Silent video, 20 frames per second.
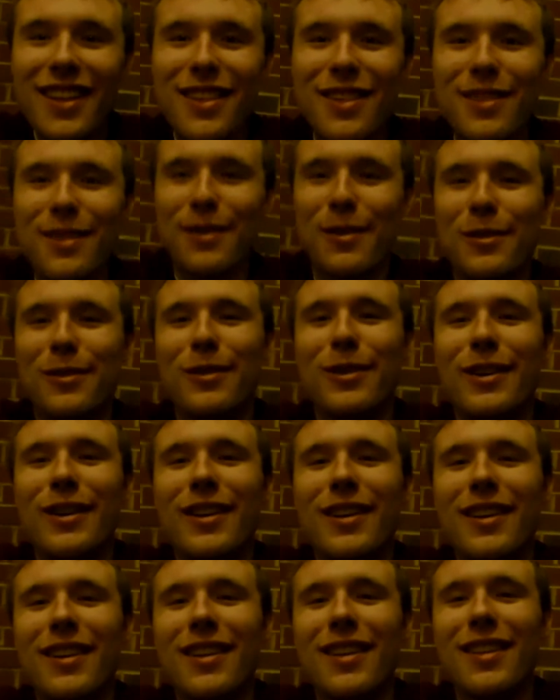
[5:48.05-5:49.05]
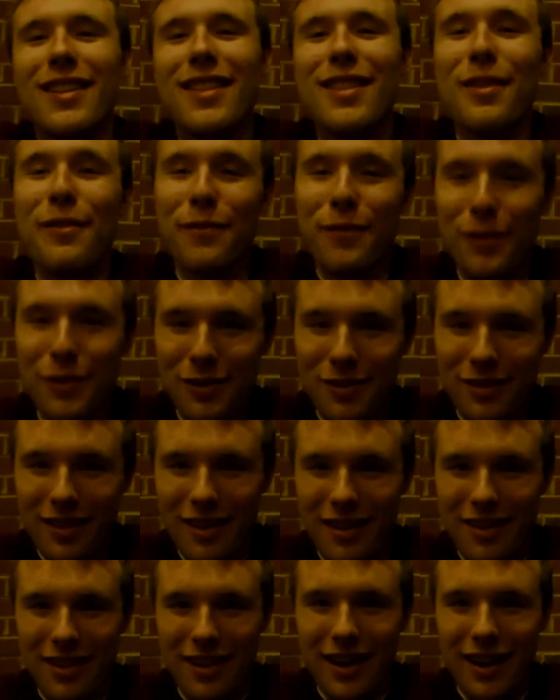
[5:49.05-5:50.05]
So, the first
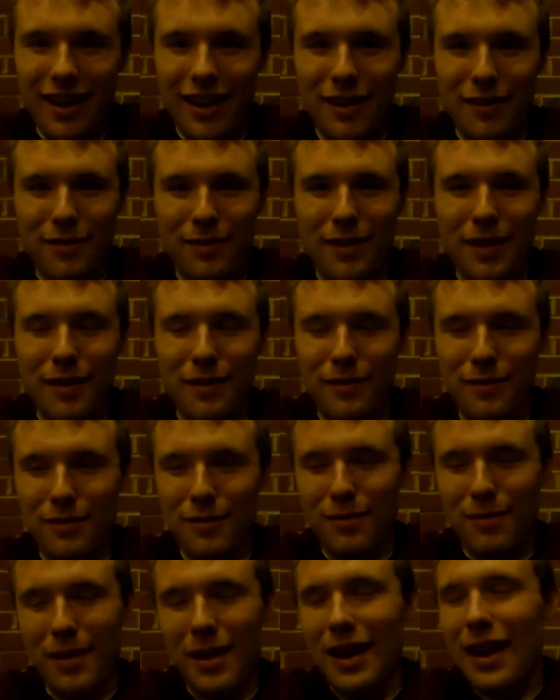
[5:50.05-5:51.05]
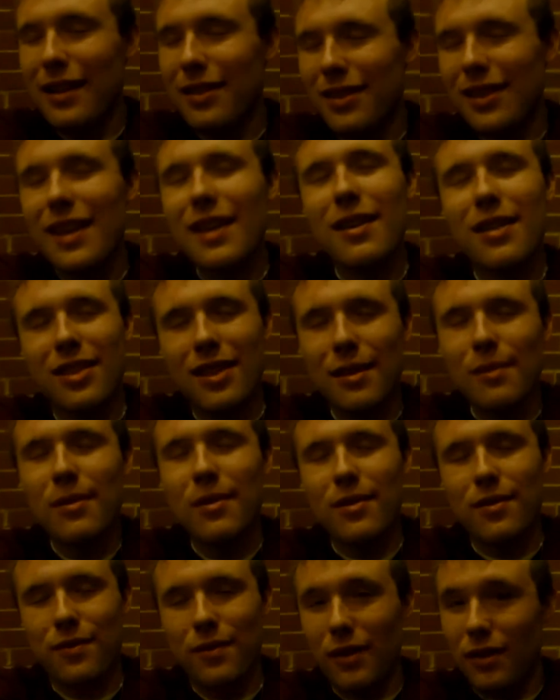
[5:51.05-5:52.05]
lesson I got from that bit, it
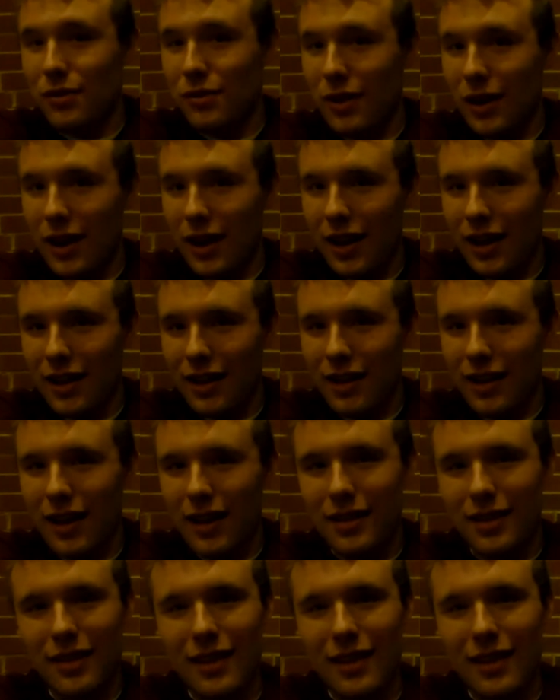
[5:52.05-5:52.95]
was frustrating.